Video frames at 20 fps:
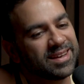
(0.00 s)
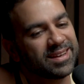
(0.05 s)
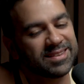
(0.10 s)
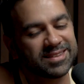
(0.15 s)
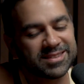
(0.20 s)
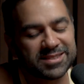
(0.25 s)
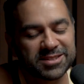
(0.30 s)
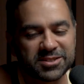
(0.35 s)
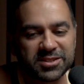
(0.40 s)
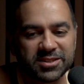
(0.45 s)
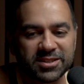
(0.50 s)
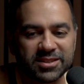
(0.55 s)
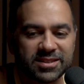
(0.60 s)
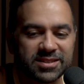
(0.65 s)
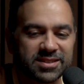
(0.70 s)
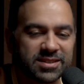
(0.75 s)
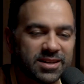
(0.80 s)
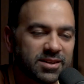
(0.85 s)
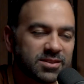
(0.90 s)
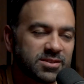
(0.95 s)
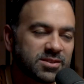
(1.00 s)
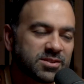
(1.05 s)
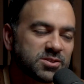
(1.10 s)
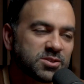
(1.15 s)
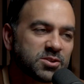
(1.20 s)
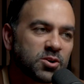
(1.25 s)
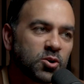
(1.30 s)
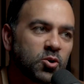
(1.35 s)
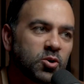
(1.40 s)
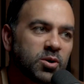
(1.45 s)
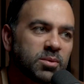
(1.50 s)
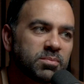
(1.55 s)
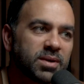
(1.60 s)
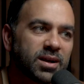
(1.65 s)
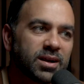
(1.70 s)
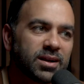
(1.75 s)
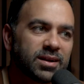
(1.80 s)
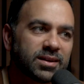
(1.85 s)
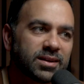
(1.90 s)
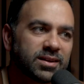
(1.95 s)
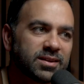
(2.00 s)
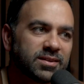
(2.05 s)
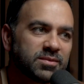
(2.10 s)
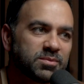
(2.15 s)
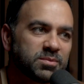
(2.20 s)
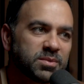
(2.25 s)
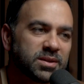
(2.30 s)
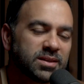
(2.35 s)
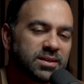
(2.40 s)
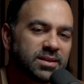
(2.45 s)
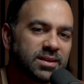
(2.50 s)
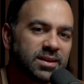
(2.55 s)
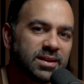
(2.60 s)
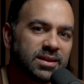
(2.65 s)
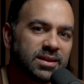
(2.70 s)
and this is gonna sound so American of me,